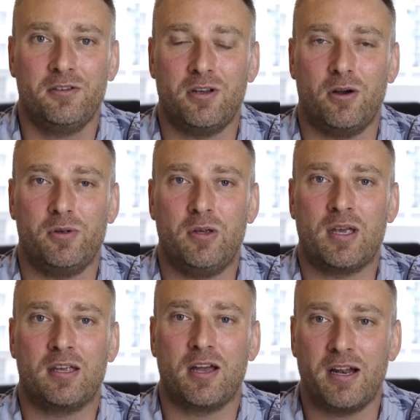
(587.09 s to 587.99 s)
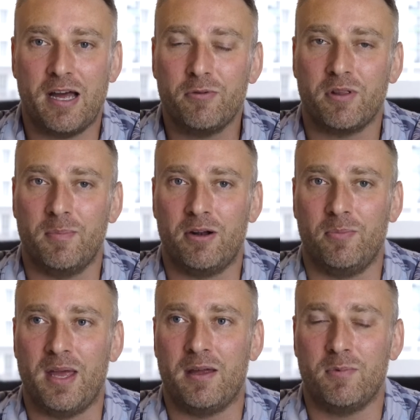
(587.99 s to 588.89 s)
So you can cut out the
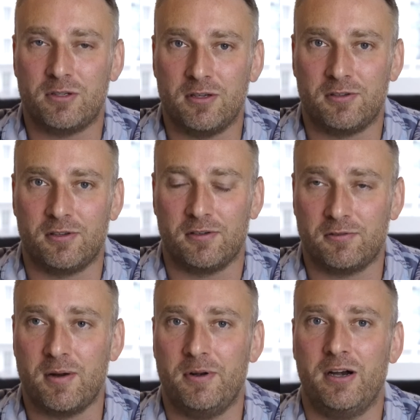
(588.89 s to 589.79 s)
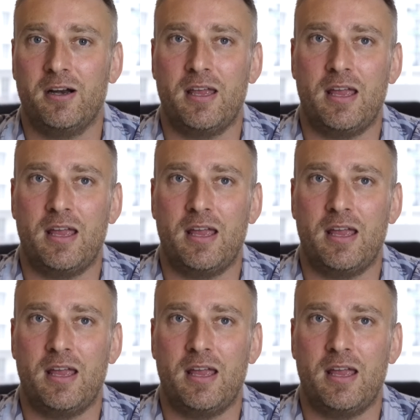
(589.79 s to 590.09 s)
middleman, which is the distributor,